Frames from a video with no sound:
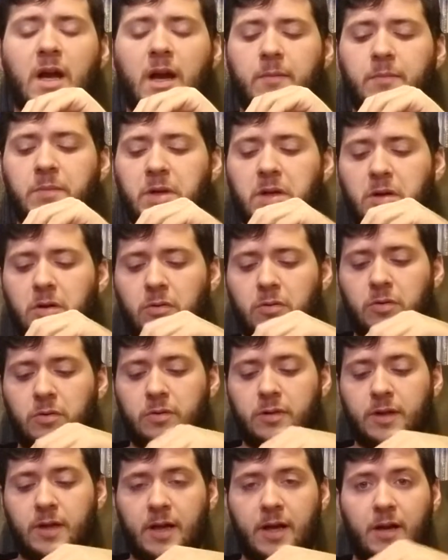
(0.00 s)
going to go
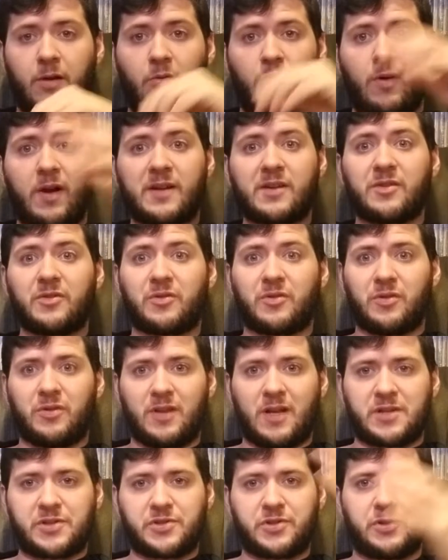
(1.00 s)
look at a record
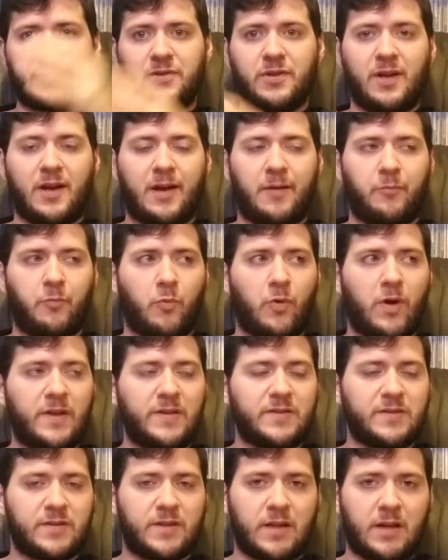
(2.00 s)
collection on
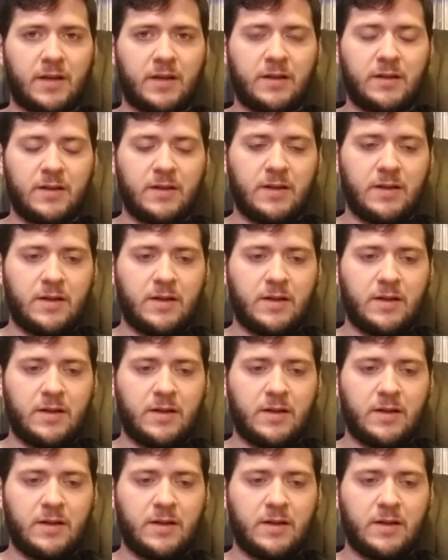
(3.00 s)
Wednesday.